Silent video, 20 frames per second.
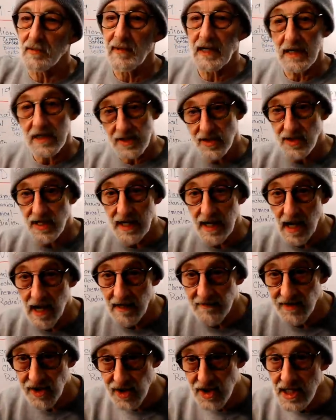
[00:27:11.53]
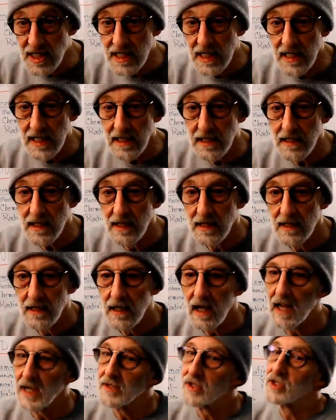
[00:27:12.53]
because they have seen
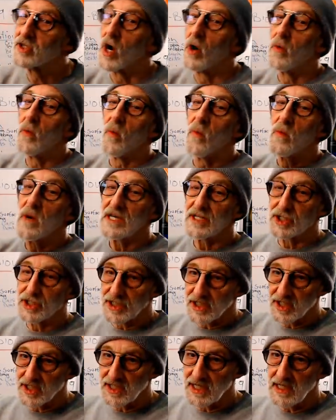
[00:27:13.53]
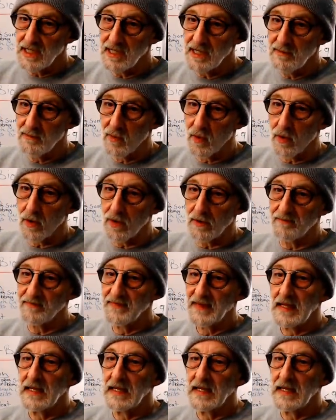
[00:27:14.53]
and don't wish to see anymore.